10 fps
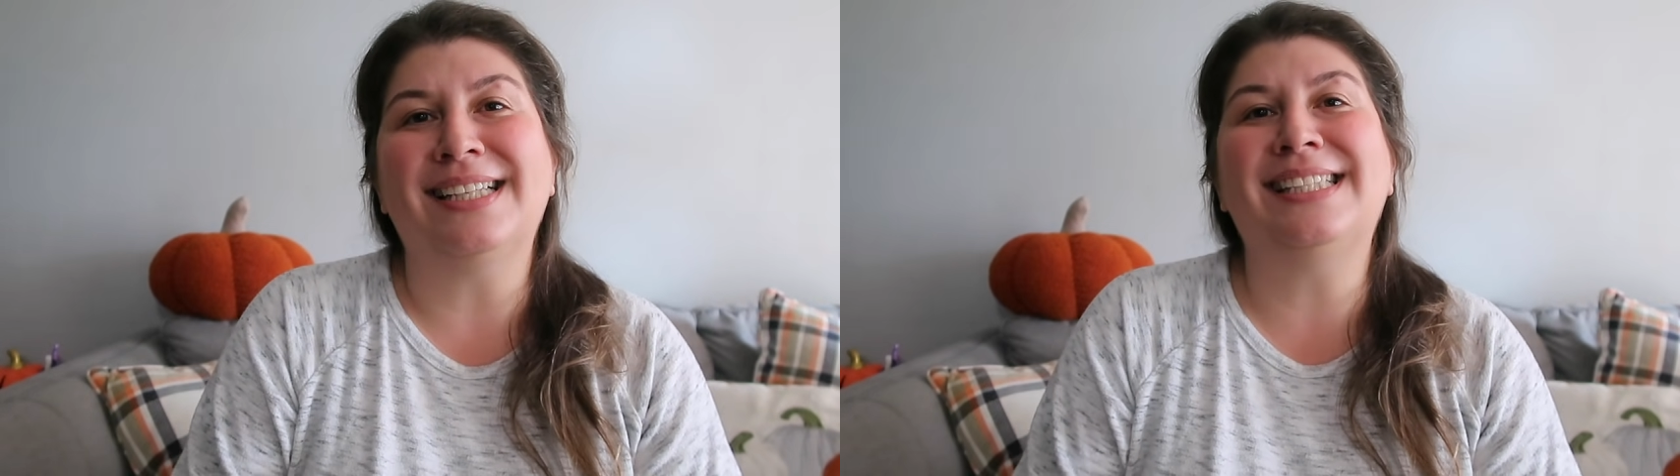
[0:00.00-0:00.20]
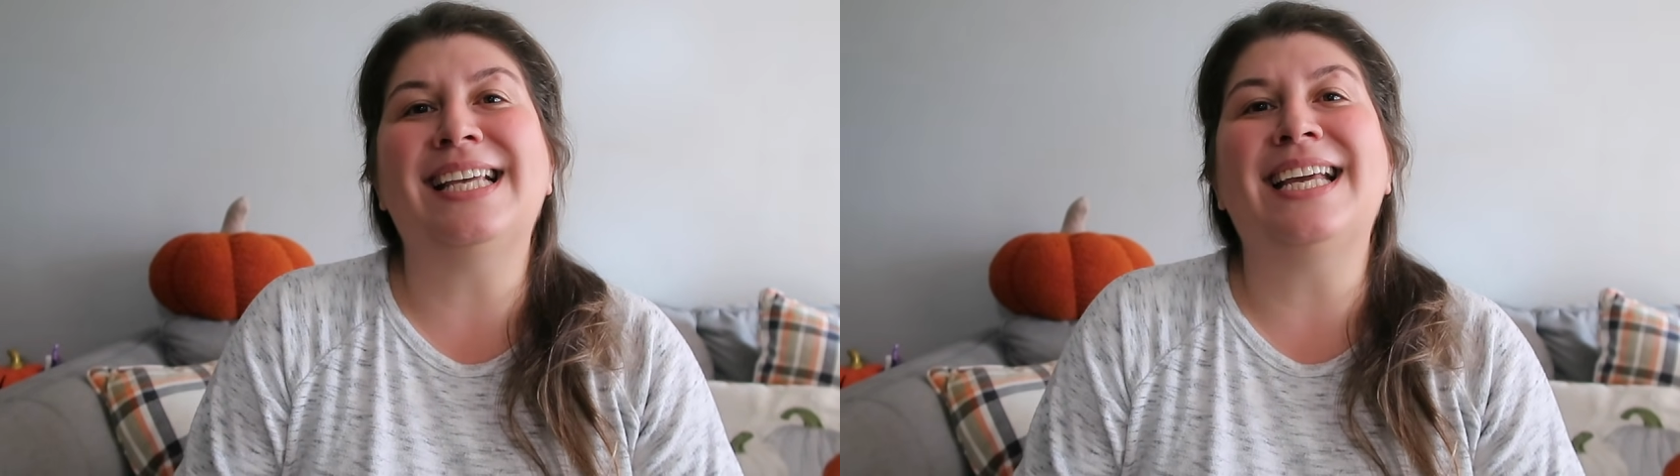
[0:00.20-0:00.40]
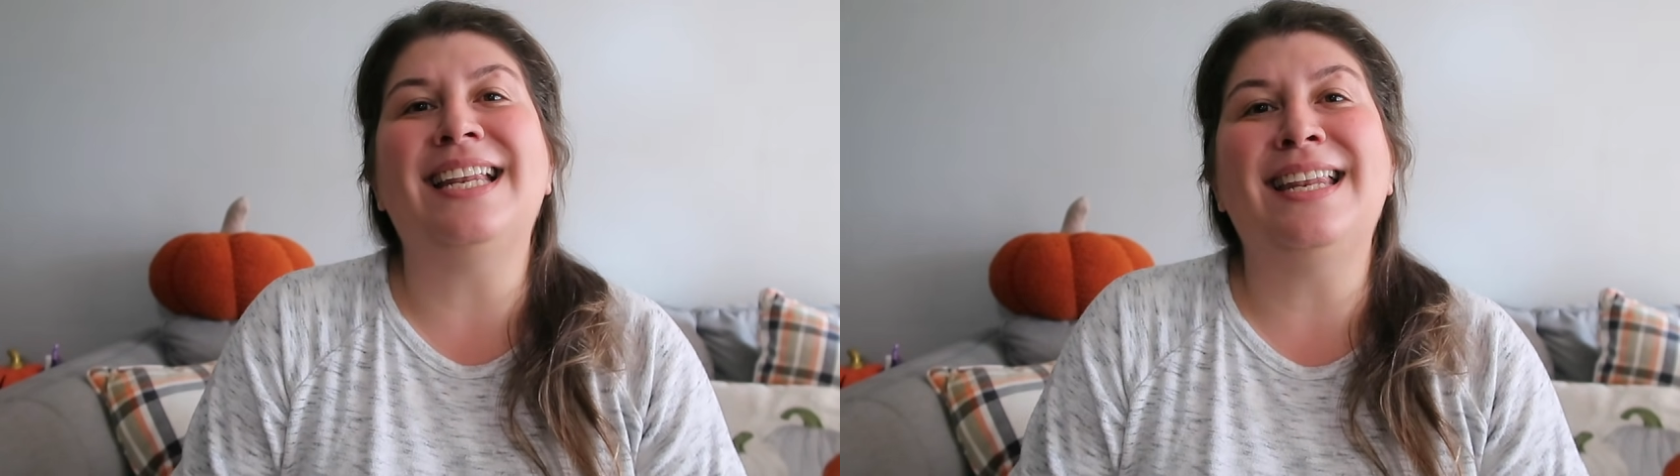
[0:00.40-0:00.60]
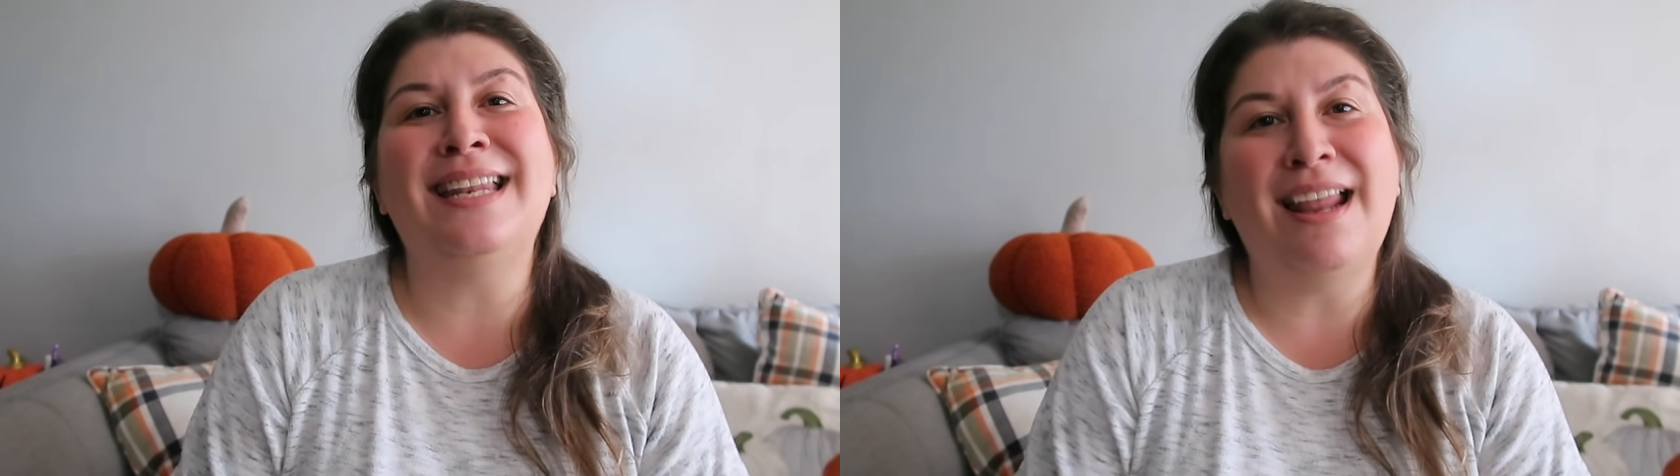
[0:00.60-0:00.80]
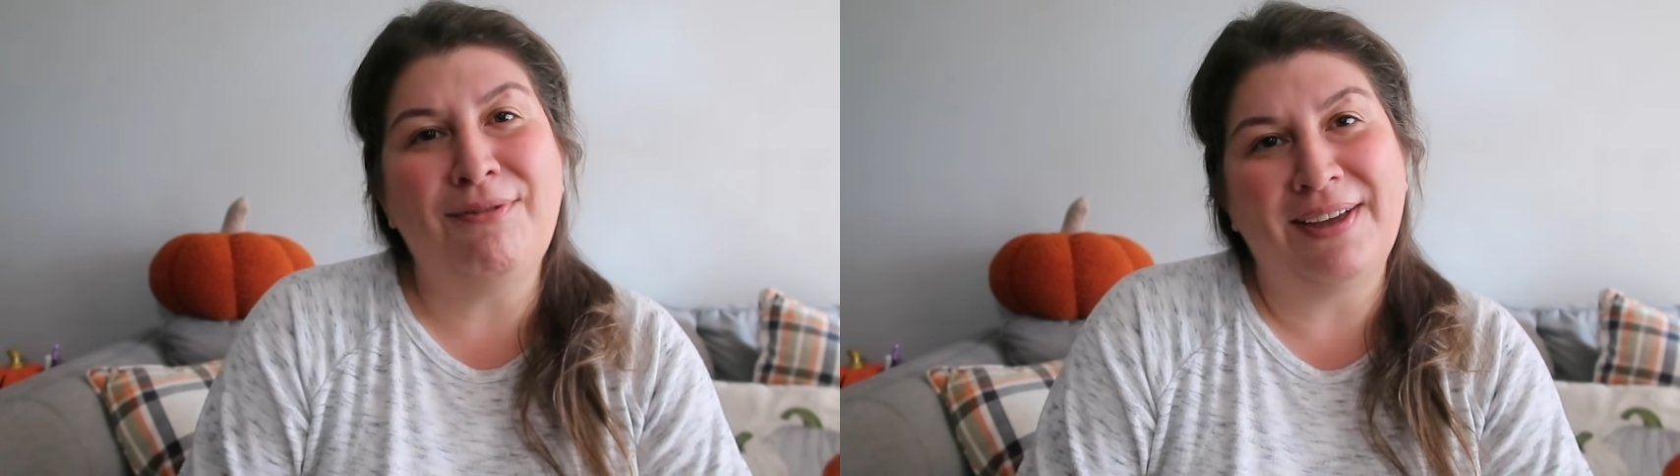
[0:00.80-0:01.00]

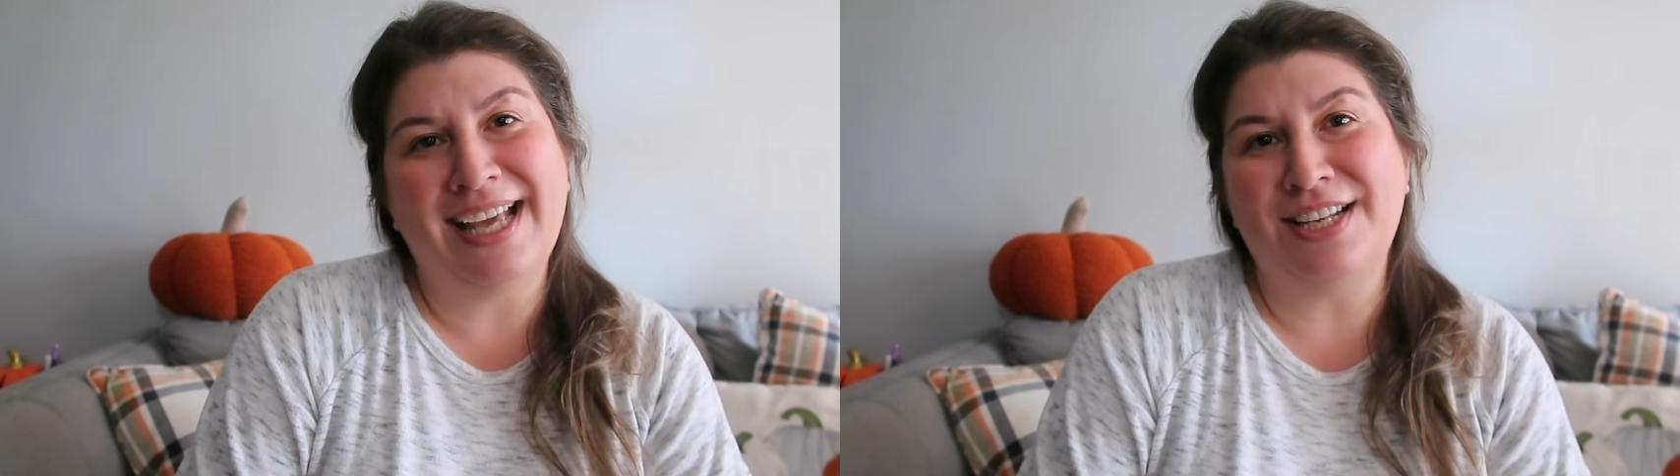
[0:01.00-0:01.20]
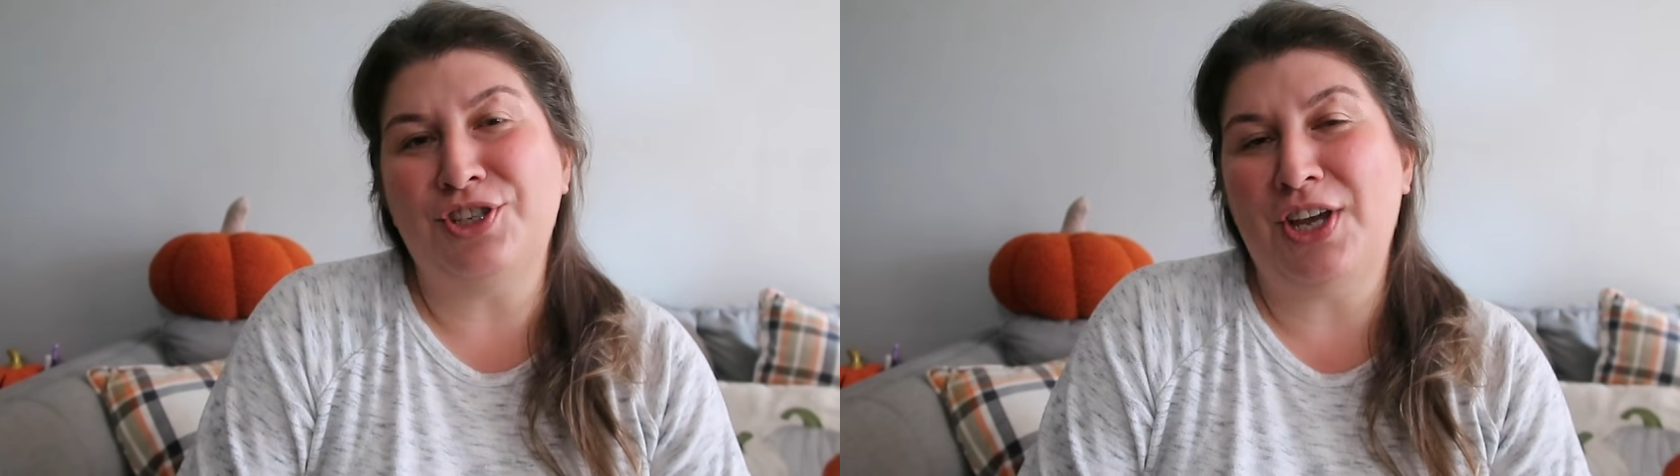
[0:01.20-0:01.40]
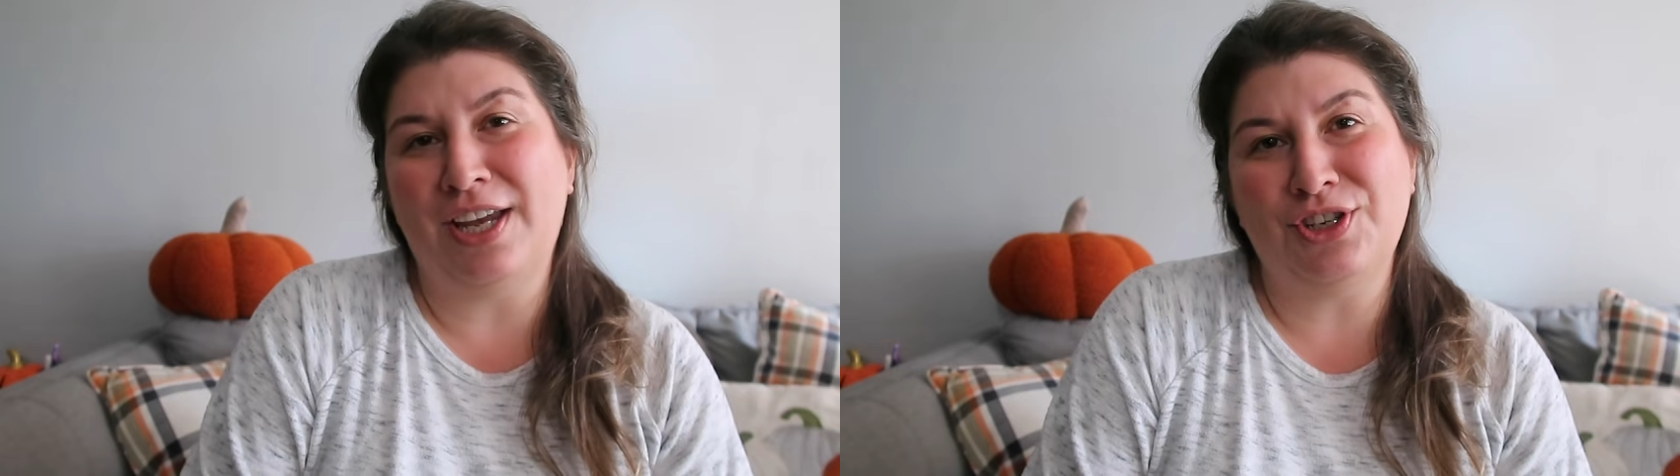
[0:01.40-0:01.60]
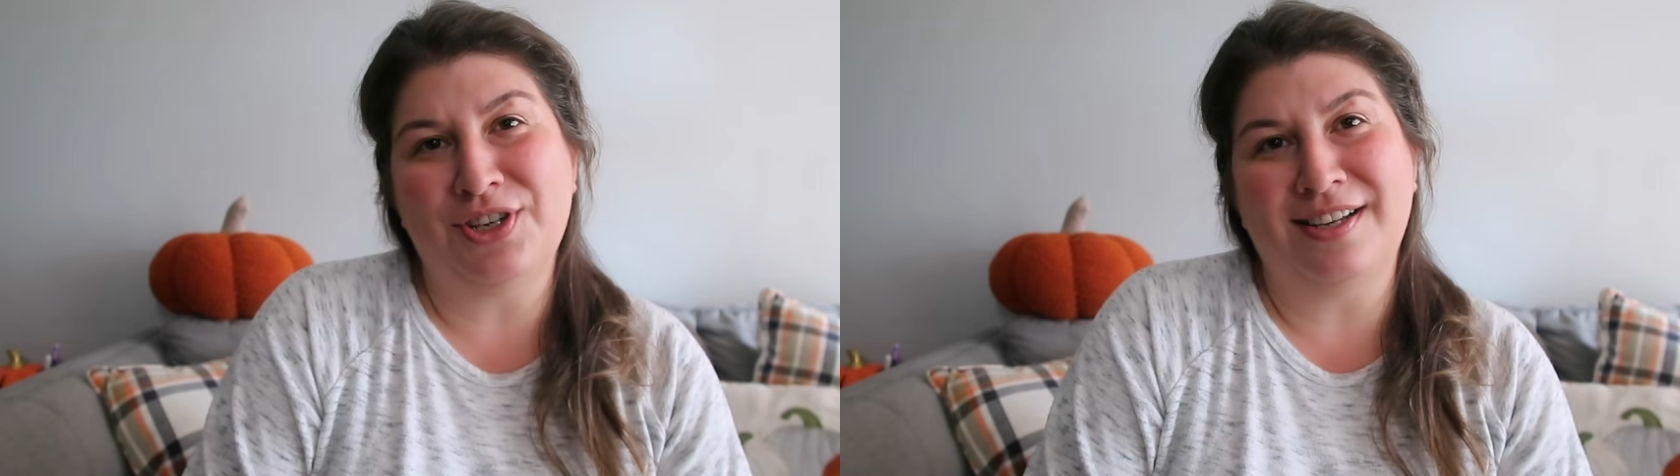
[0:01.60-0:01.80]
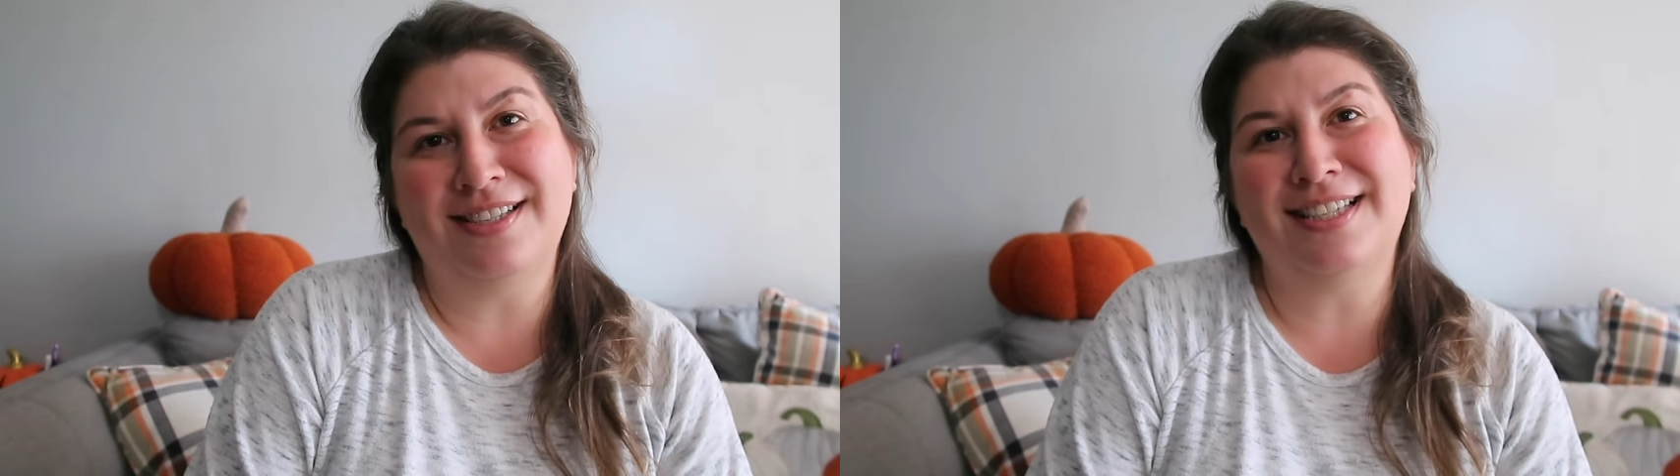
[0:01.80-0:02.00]
significant
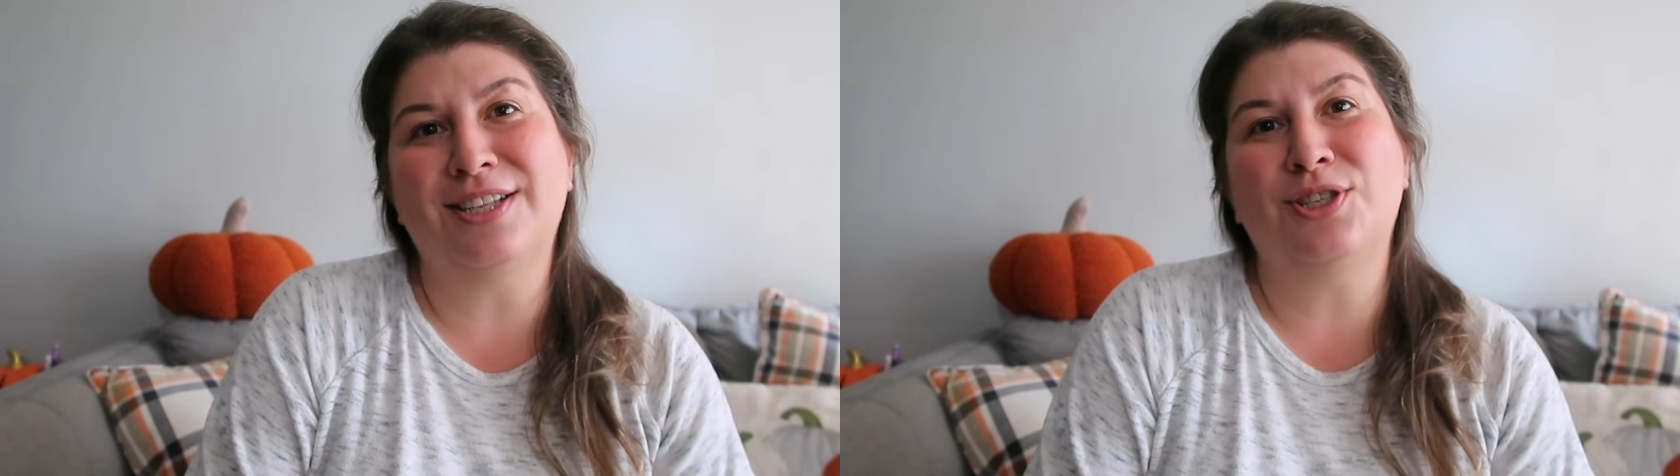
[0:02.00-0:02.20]
changes